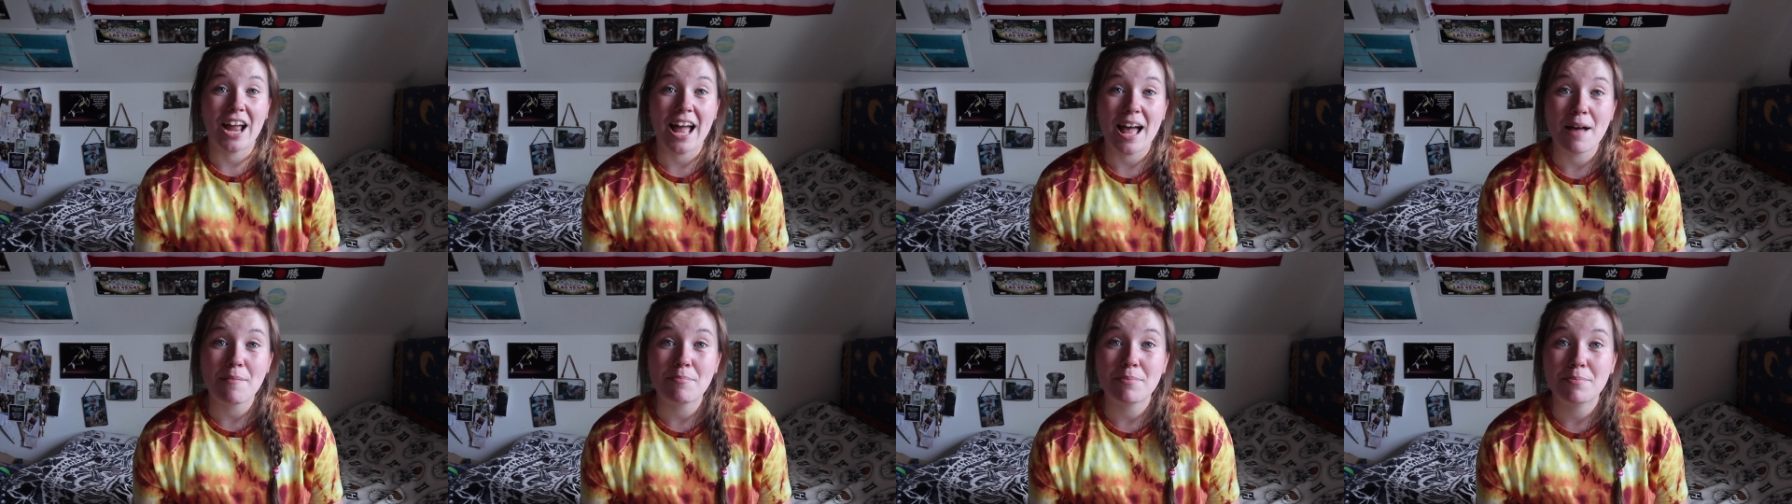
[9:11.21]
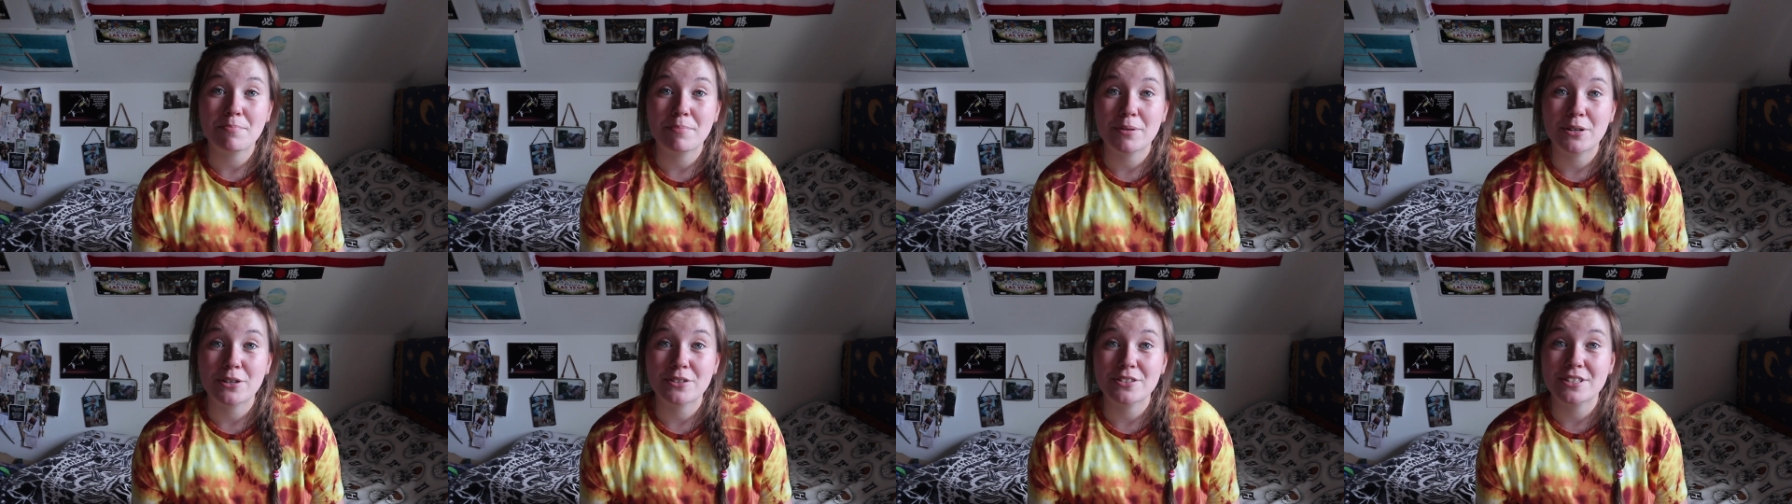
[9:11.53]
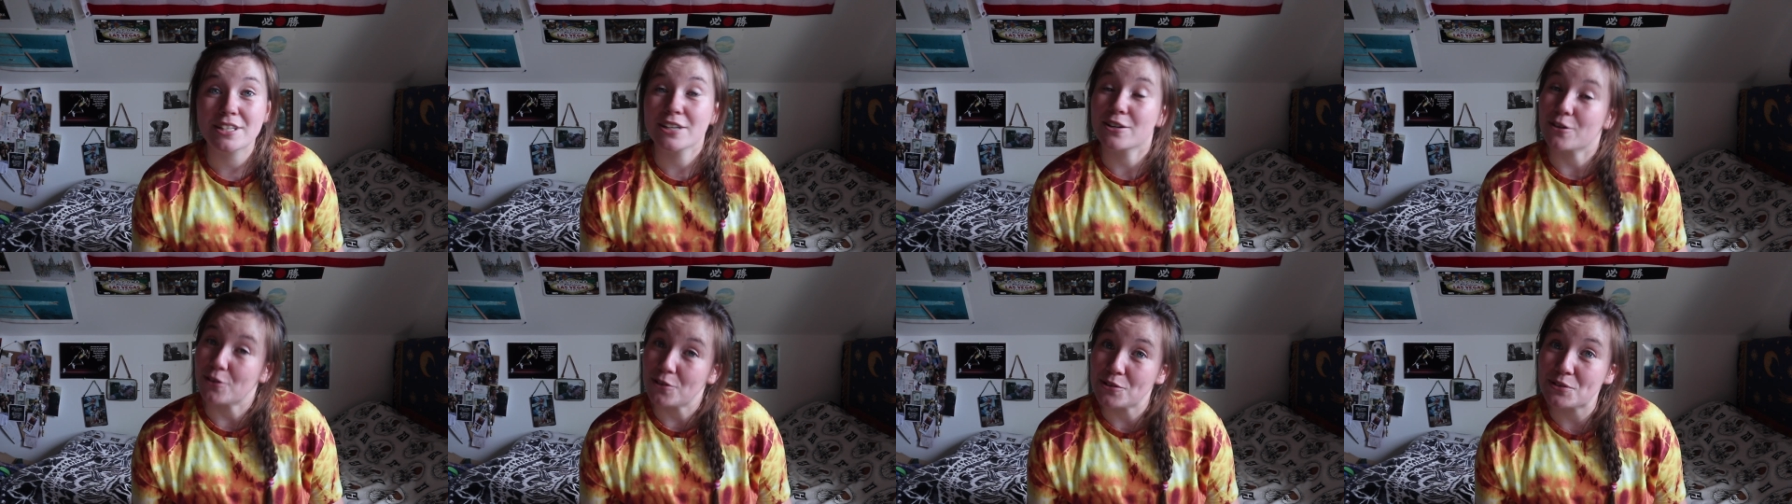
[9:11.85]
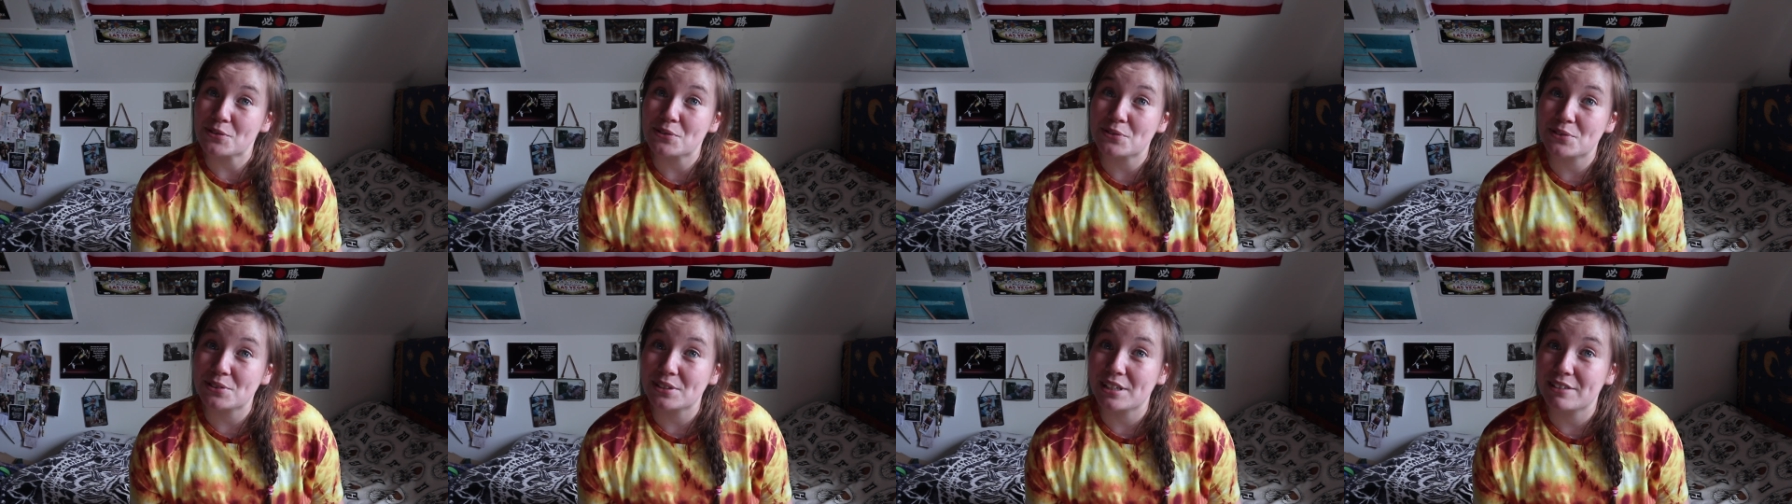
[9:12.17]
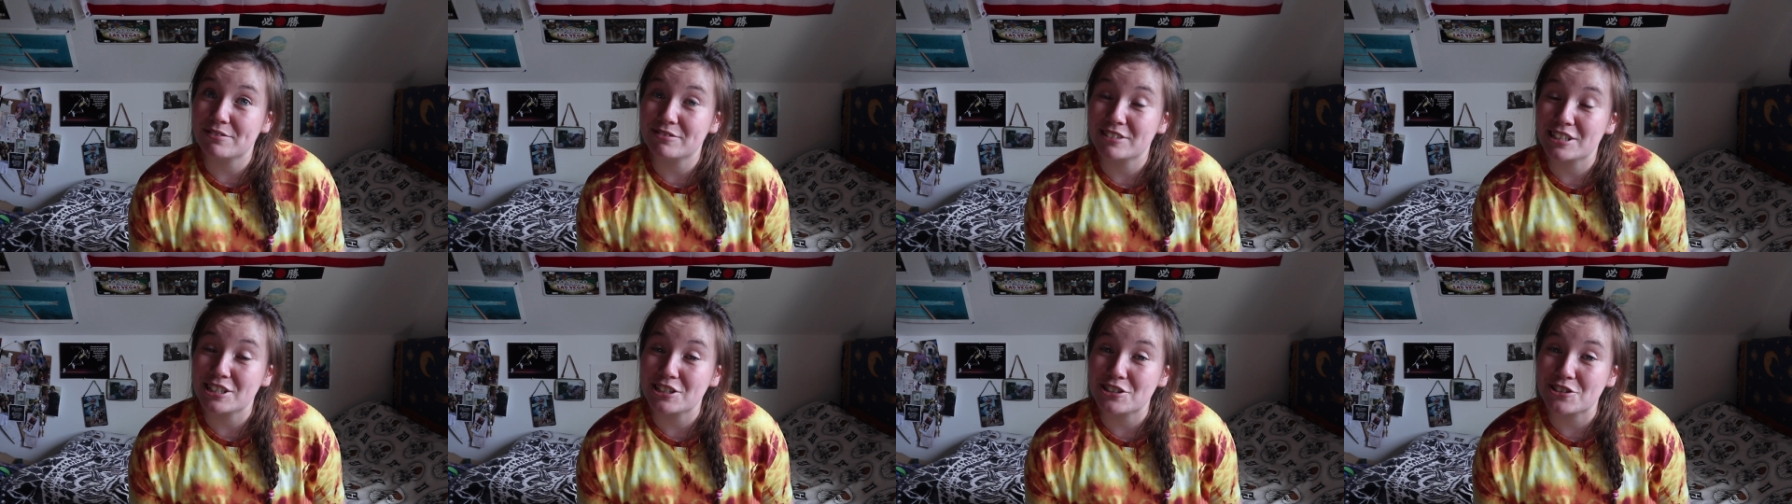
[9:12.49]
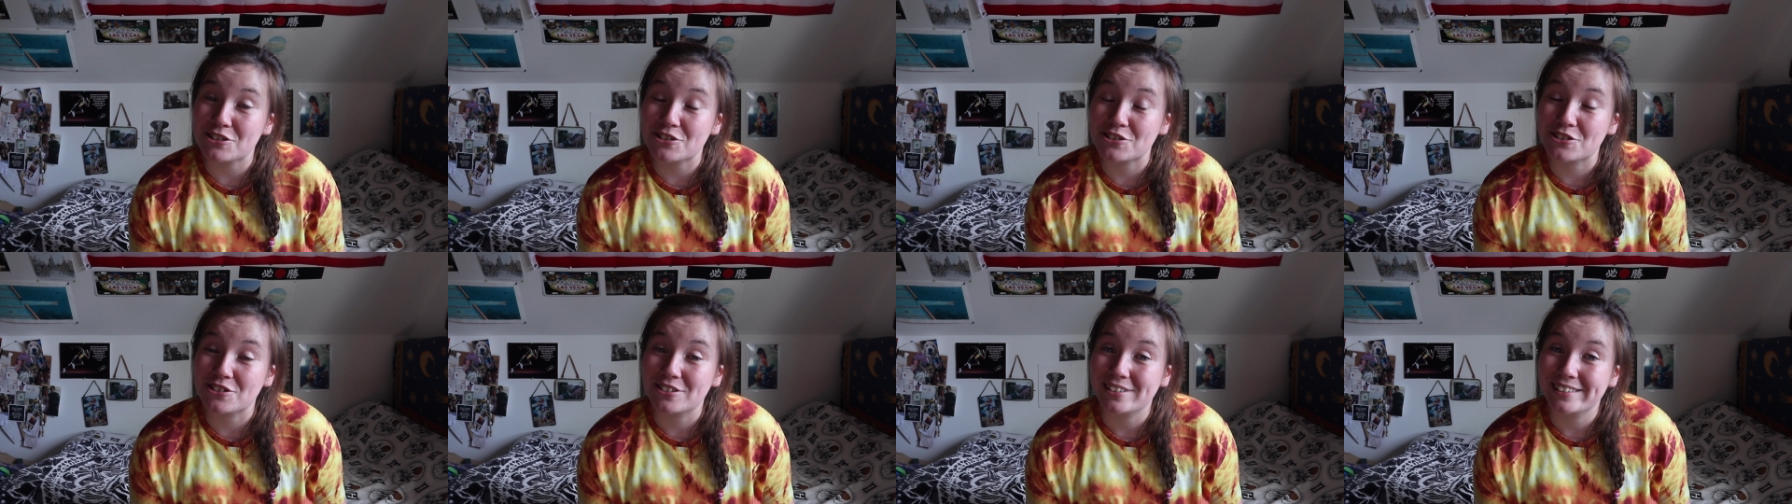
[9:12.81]
app because they're also delivering
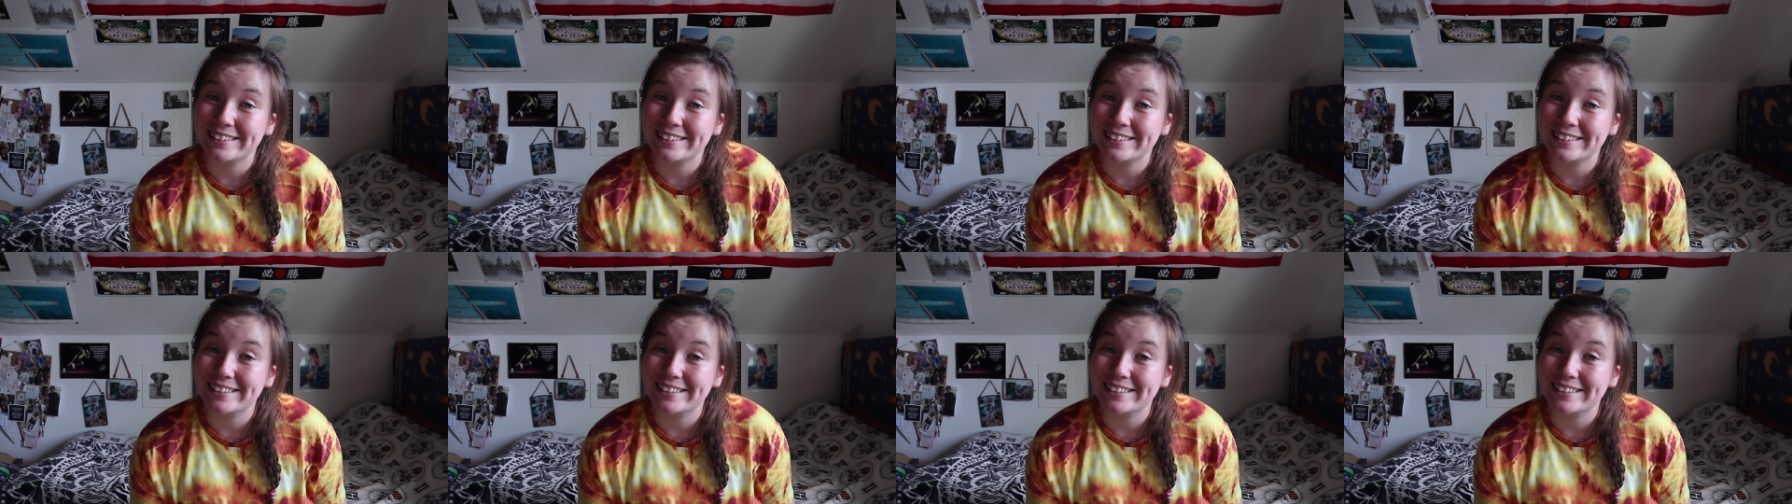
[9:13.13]
too.